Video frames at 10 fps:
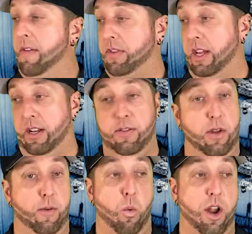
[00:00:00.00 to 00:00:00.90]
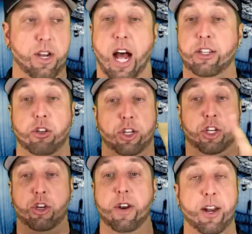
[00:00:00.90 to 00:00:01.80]
The, the one nozzle
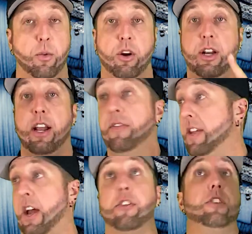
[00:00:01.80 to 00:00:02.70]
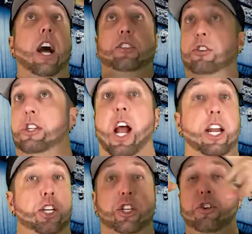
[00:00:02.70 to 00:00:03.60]
shoot inward, the other nozzles kind
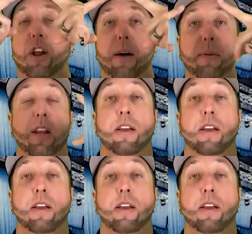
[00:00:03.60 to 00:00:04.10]
of shoot up.